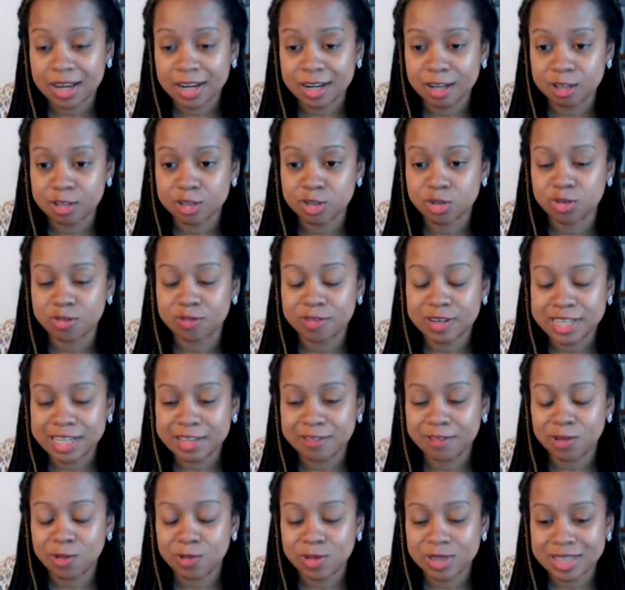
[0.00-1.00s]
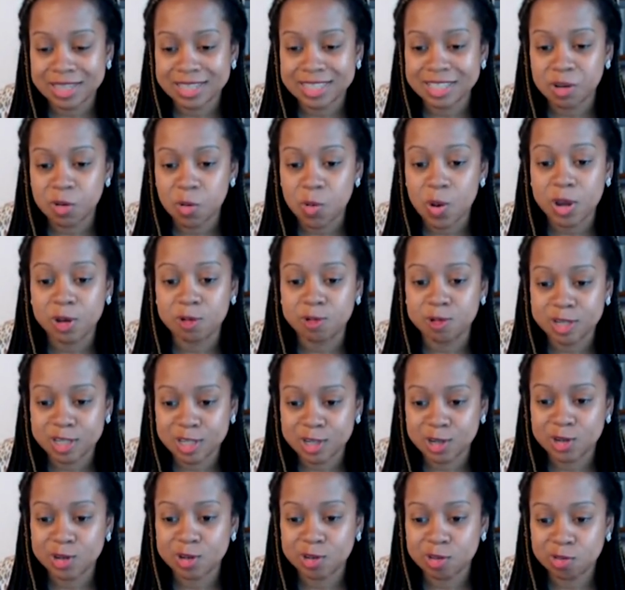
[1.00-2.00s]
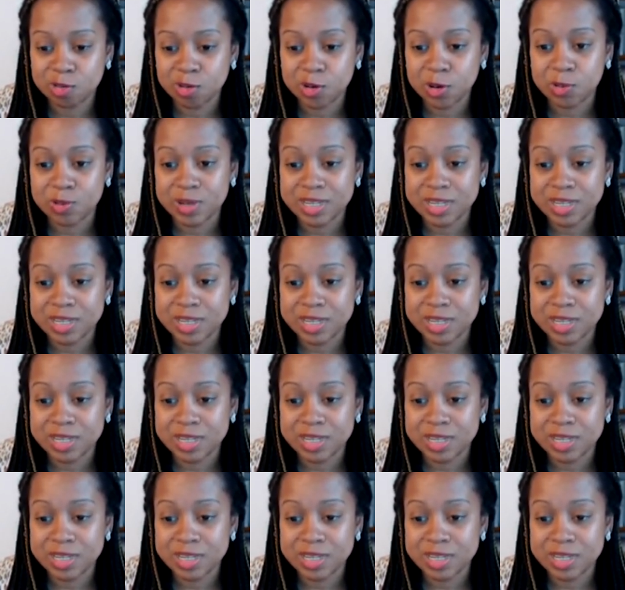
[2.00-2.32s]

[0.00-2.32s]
and I'll sort of leave you with this quote to look through,